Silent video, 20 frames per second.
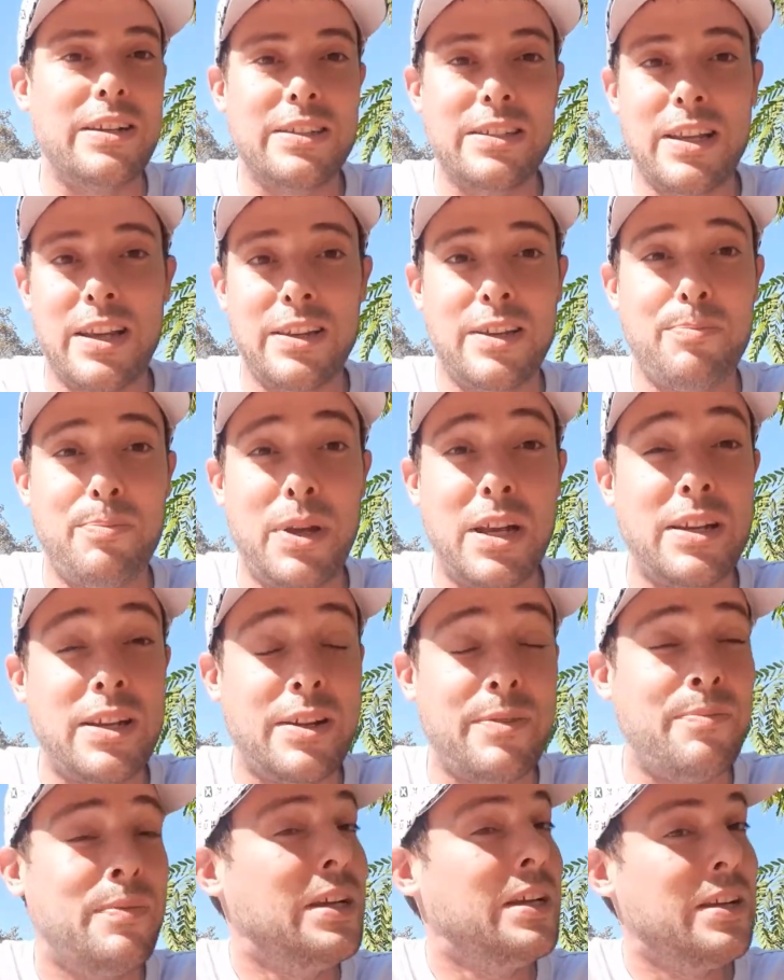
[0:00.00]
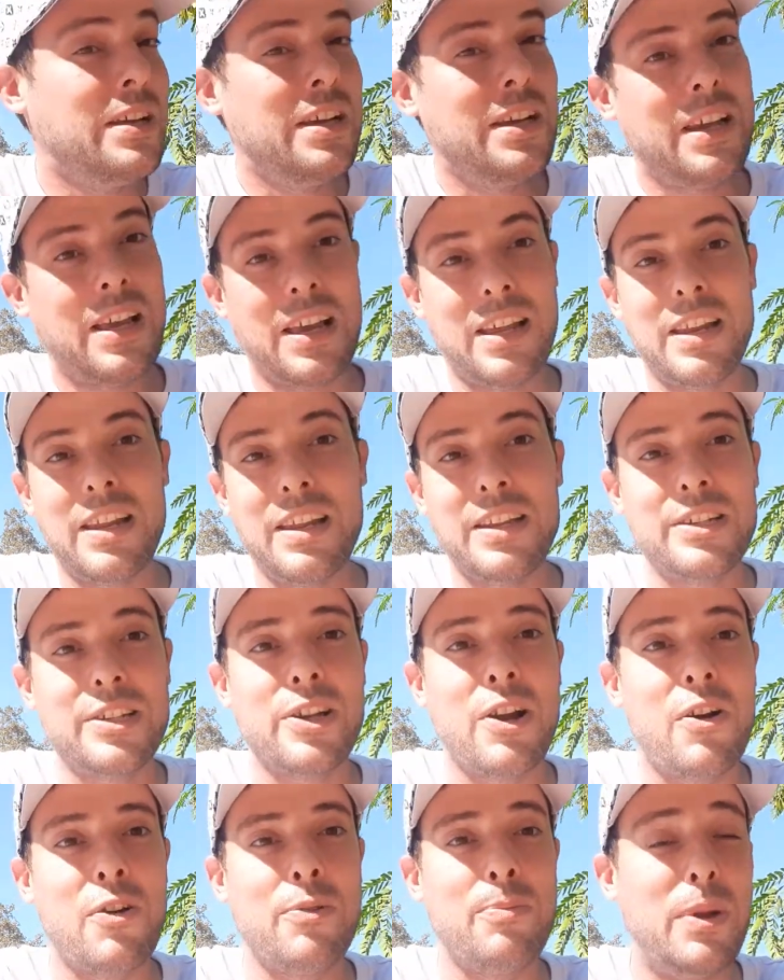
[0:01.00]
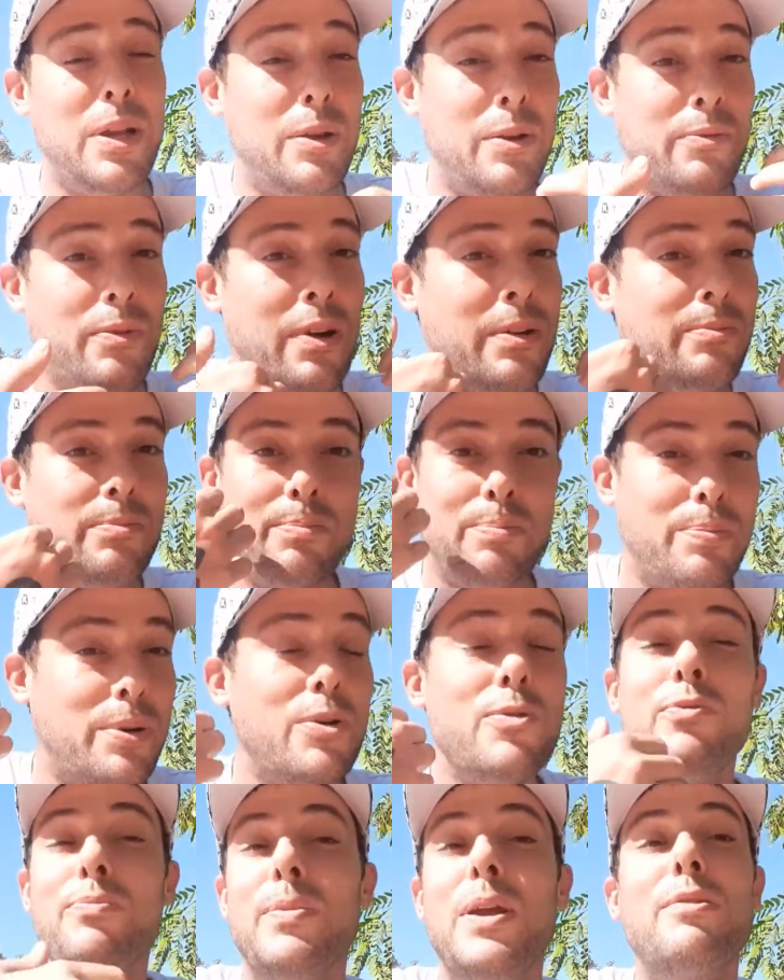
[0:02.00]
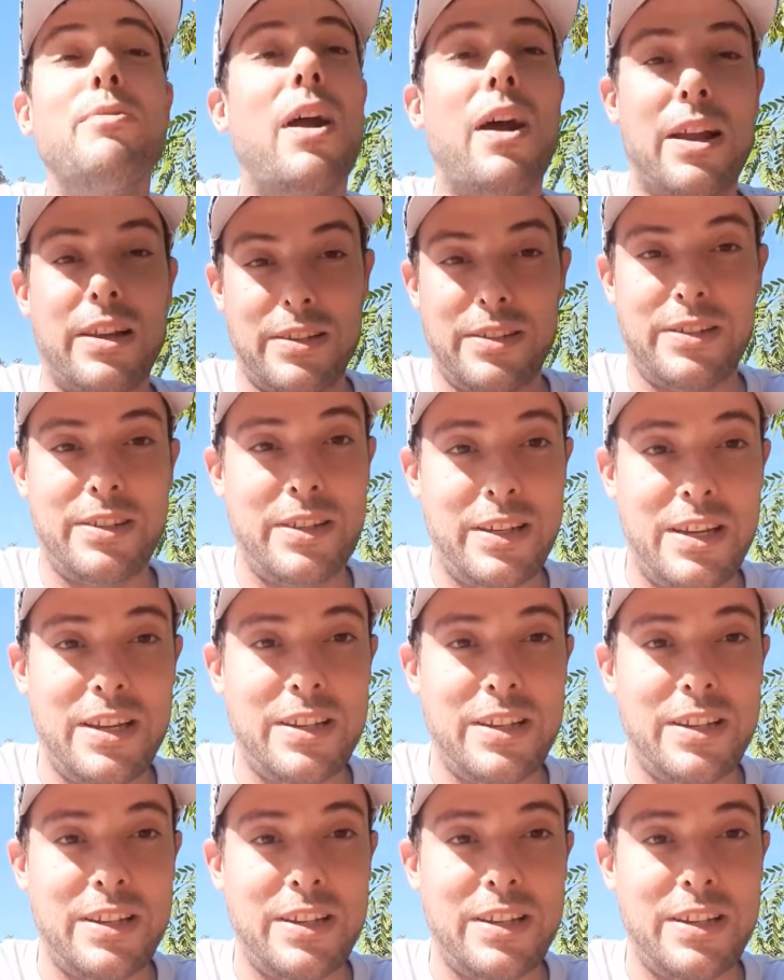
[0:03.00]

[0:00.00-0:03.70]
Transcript: I said to pick him, and he showed me, proved me right.